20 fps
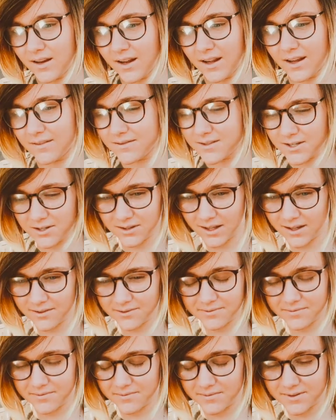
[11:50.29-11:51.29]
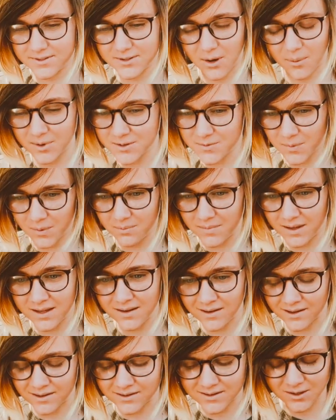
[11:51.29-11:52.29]
it gives your life so much more
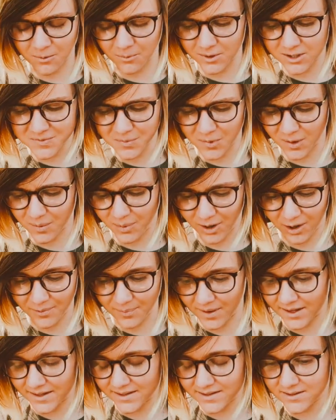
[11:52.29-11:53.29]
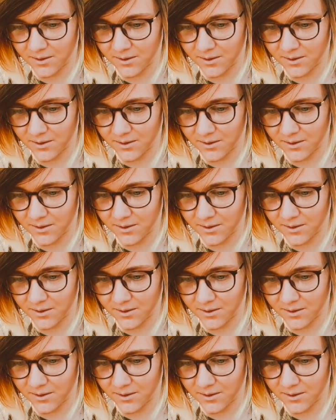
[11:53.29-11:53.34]
meaning, so much more purpose,